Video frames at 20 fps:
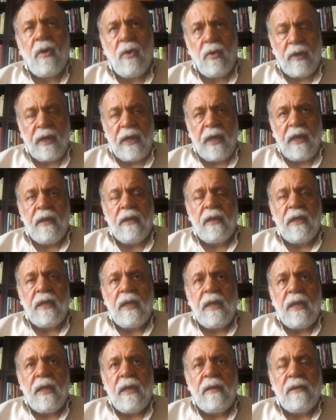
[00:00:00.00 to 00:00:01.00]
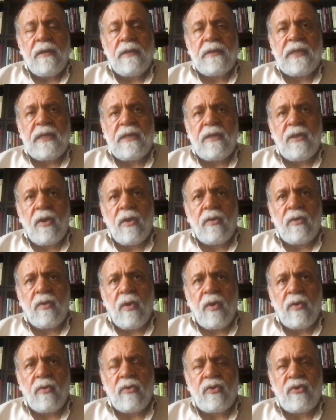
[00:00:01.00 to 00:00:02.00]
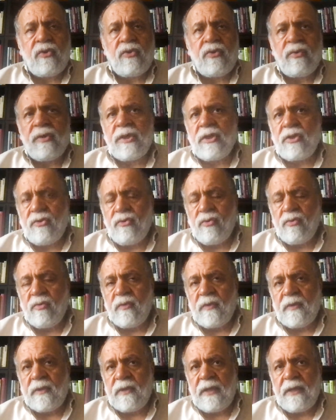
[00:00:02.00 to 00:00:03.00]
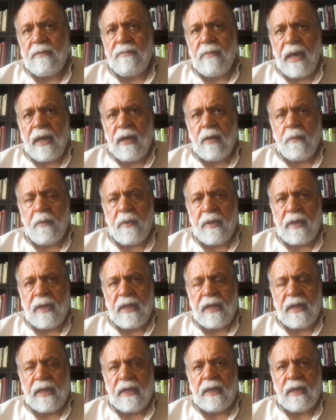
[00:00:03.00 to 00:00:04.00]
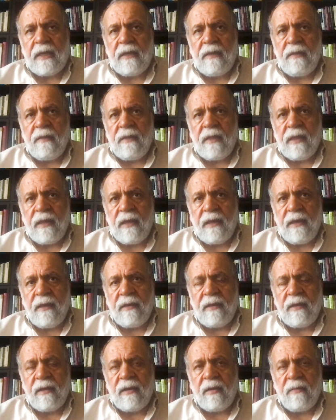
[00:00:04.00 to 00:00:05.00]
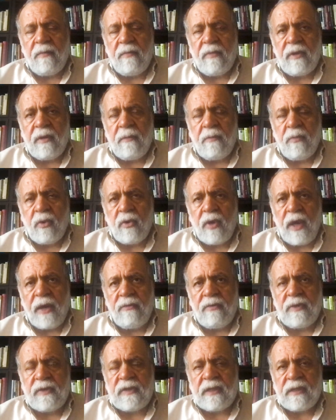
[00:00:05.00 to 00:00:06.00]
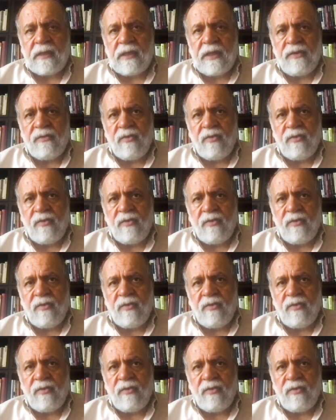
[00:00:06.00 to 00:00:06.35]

Okay. You see, there are two issues. In my opinion, in a book I recently